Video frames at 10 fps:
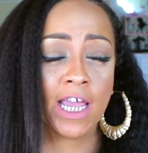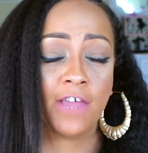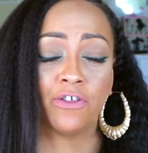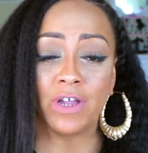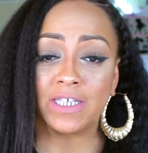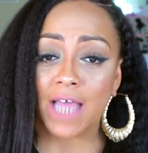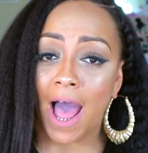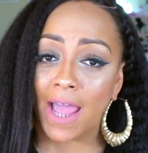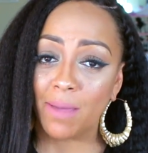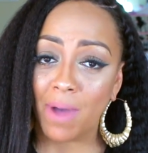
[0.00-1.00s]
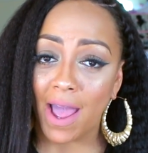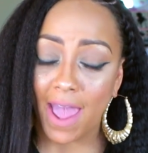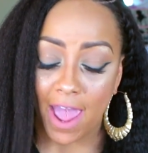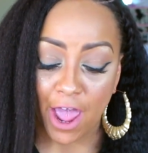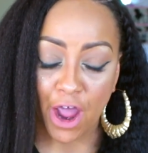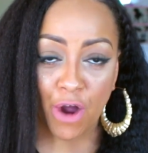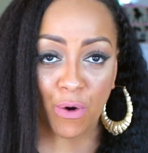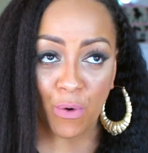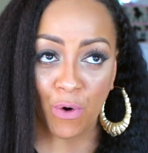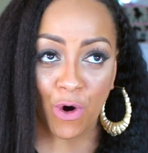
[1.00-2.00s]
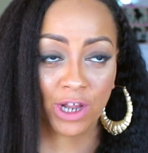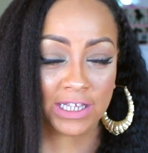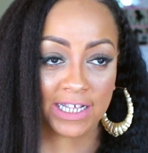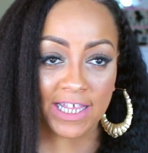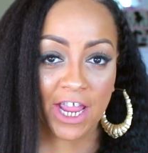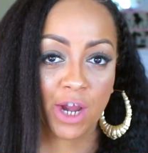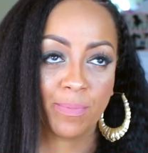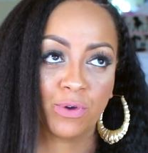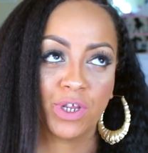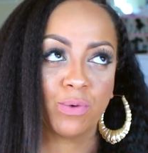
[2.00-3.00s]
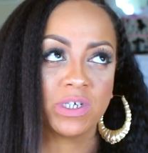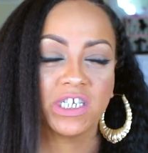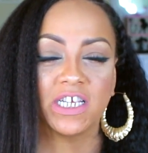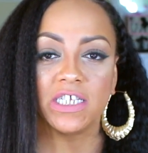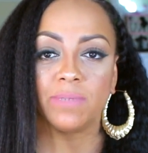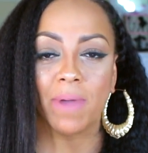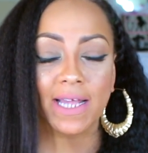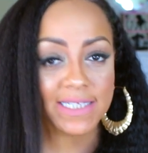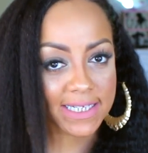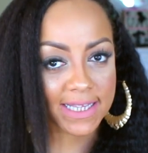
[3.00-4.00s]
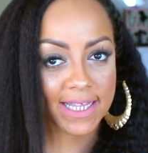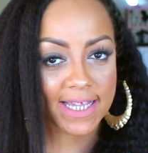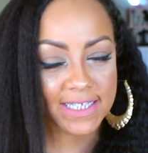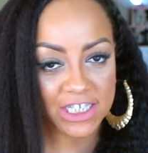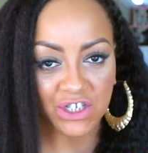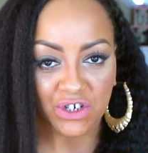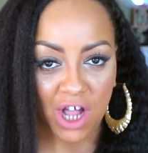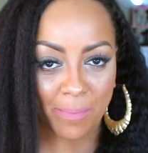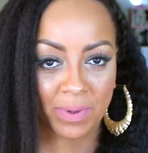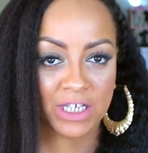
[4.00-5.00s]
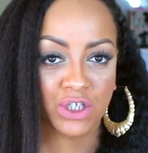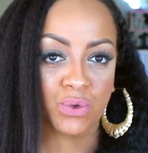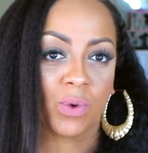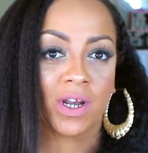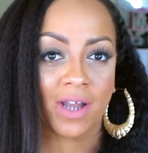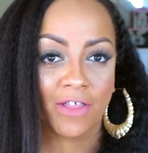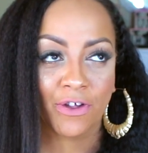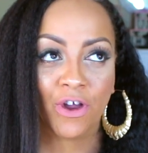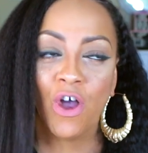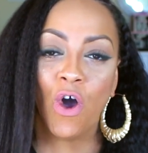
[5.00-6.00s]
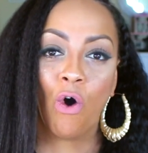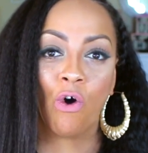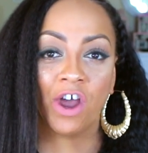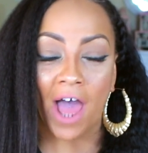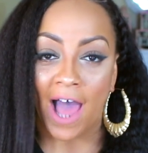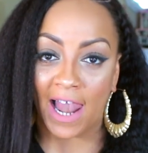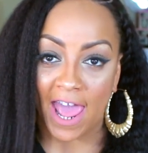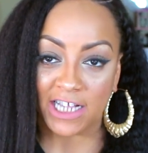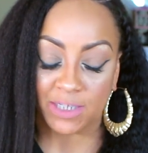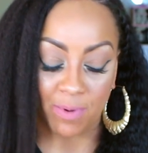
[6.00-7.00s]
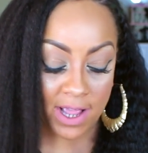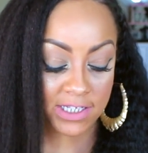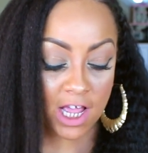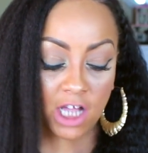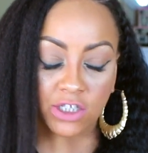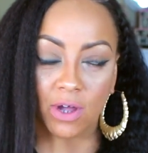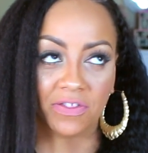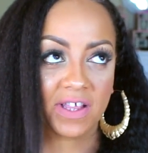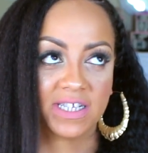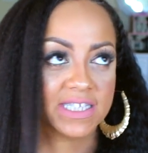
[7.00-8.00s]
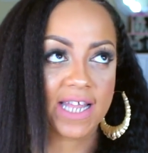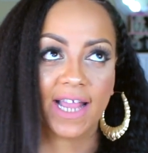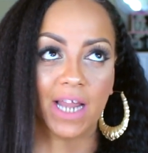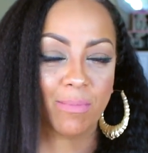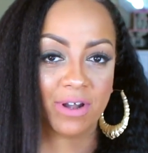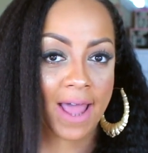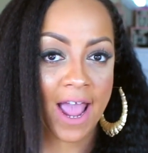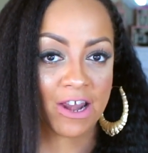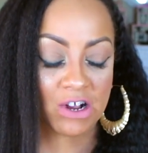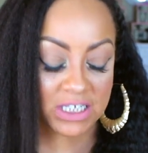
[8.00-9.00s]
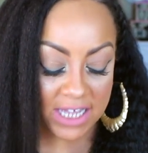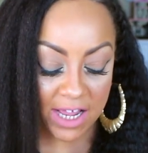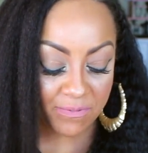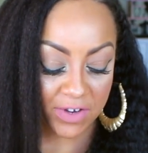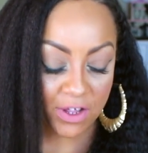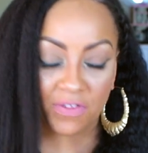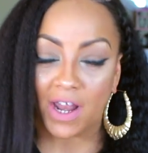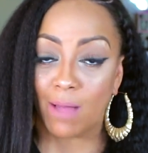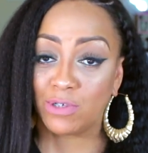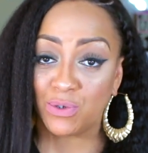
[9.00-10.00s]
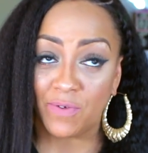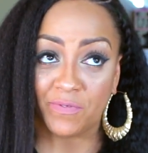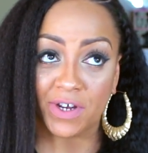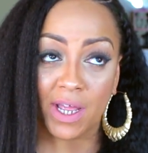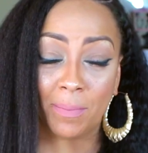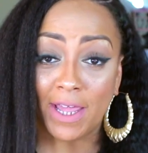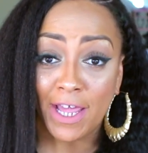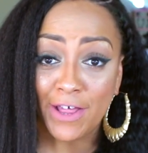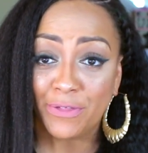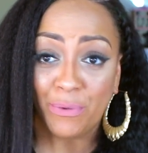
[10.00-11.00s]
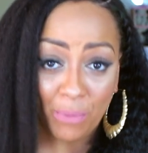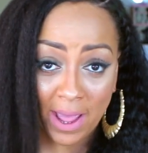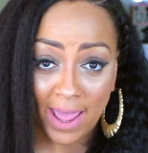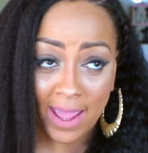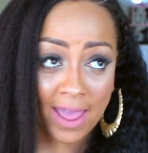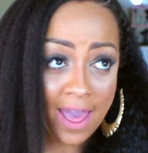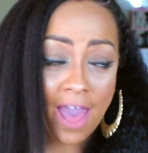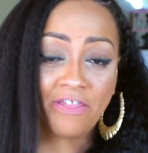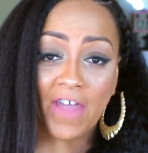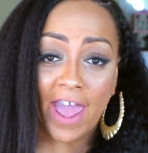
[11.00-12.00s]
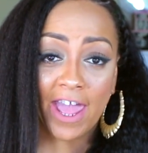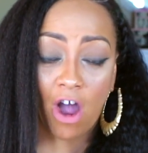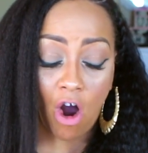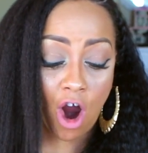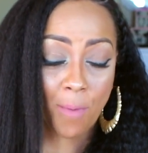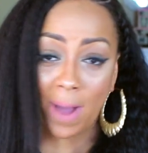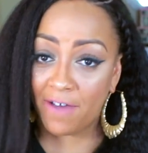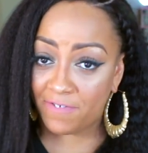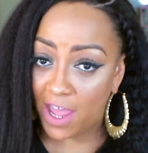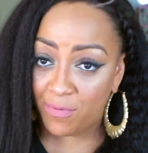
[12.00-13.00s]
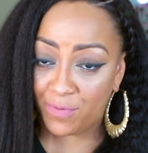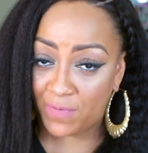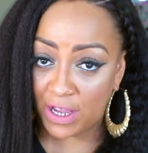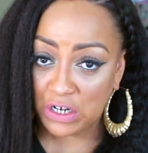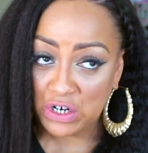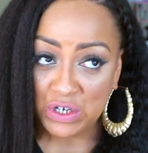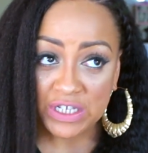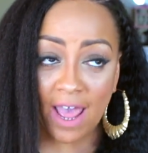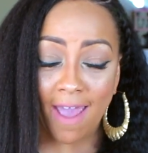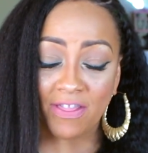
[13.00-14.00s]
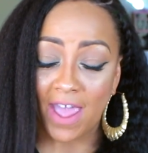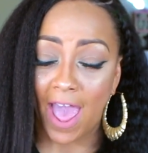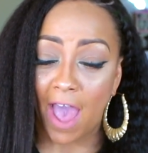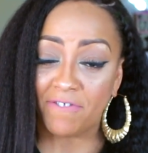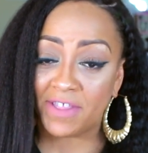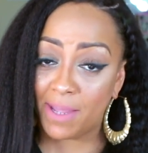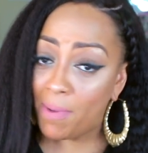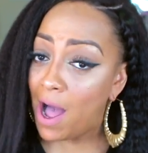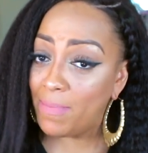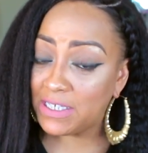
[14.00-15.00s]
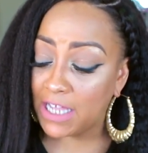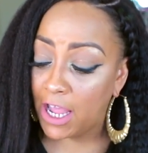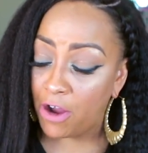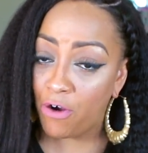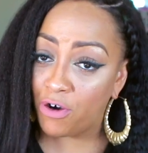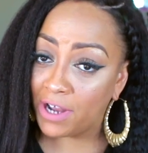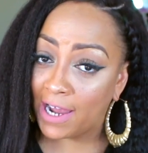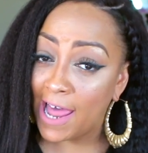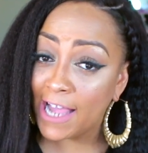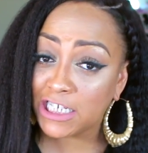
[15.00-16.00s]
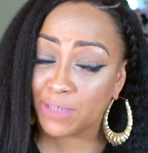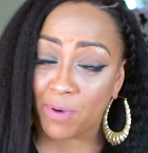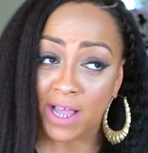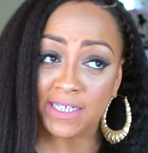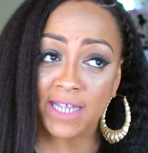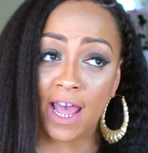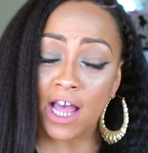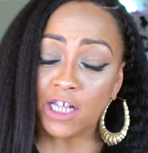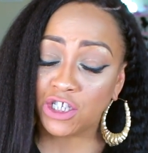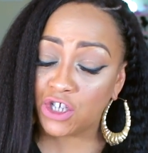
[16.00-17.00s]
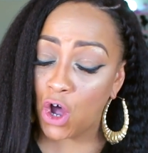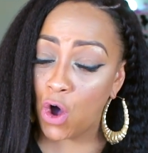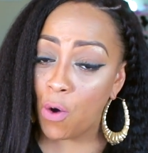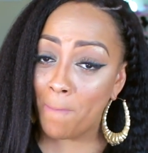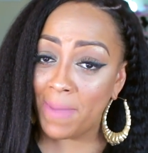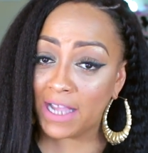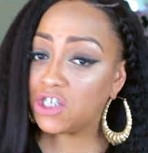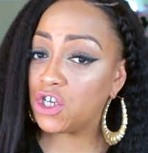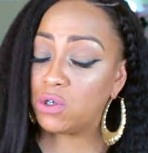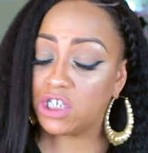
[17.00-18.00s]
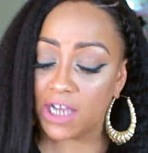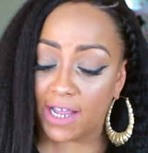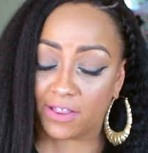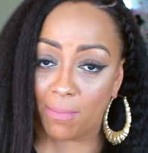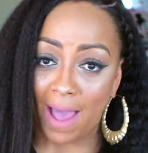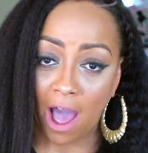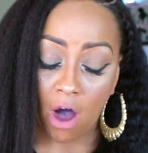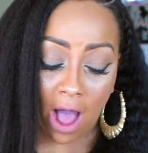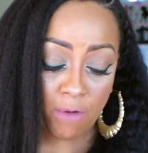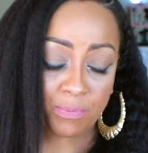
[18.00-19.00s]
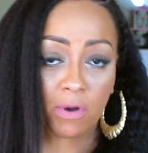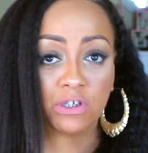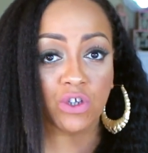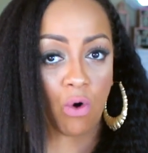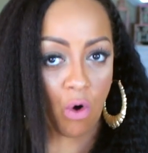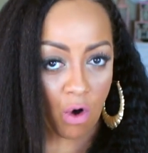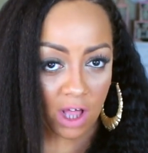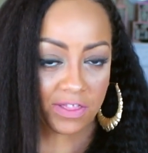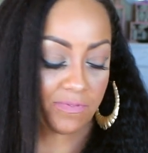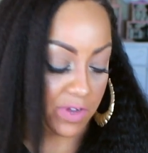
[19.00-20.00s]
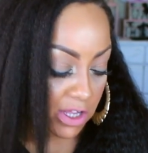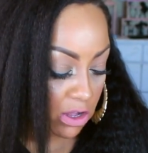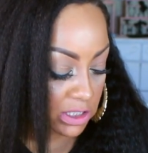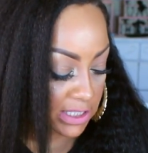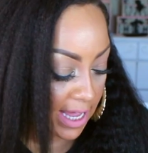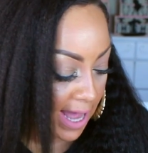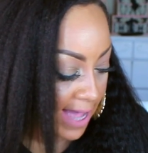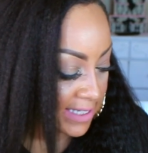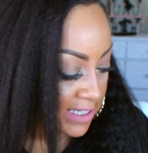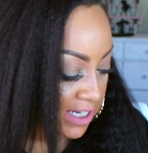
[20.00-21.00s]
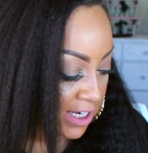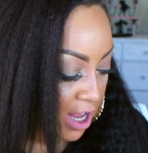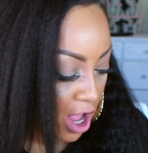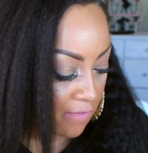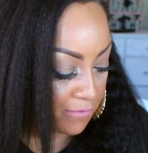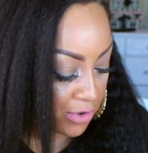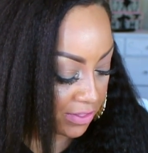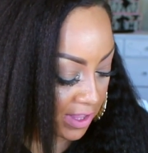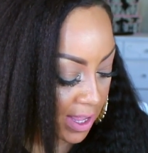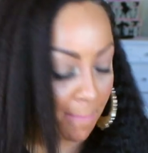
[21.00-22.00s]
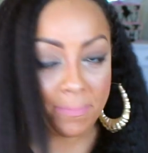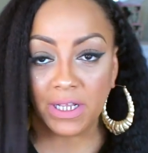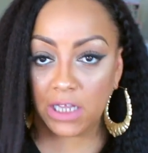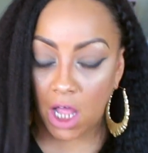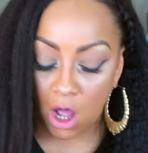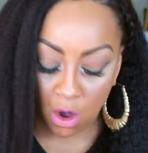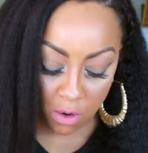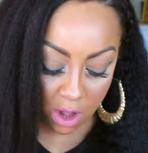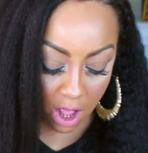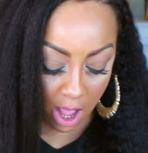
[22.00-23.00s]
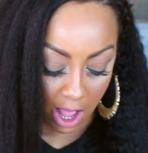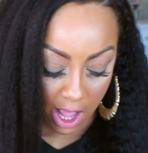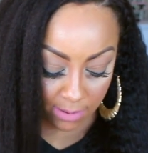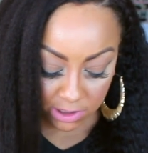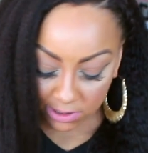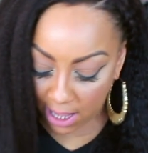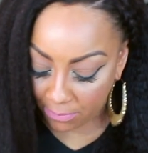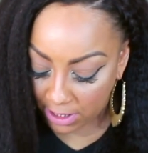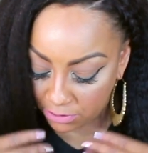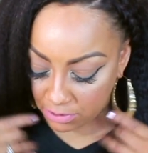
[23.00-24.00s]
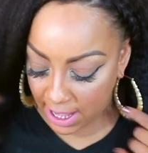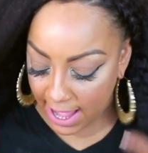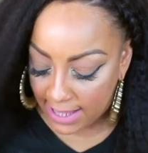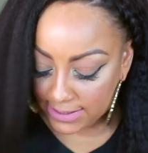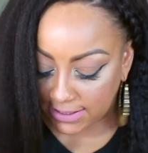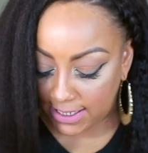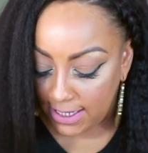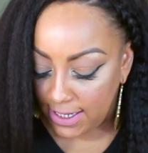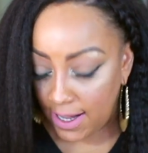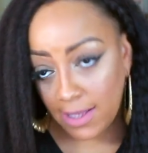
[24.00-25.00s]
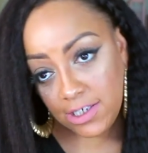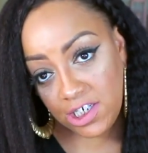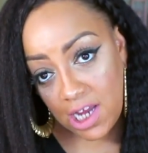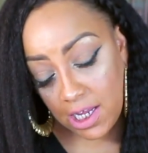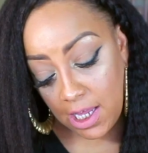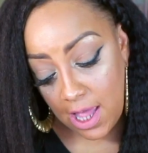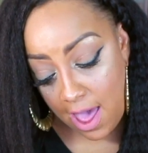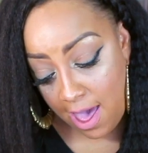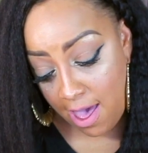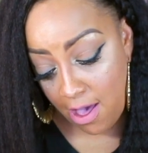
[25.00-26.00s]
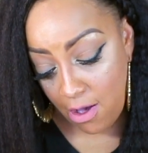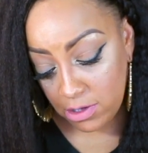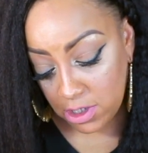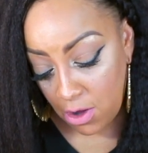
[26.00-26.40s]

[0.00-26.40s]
Either it's I am my hair or Lili Hair Beauty, which is basically sister companies to one another on AliExpress. So I think this is like number nine or ten video that I'm doing for them. Either way, they are my favorite vendors. They have the bombest hair on AliExpress, so make sure you check them out. I will post all the videos that I did for them below, um, so that way you guys can check it out,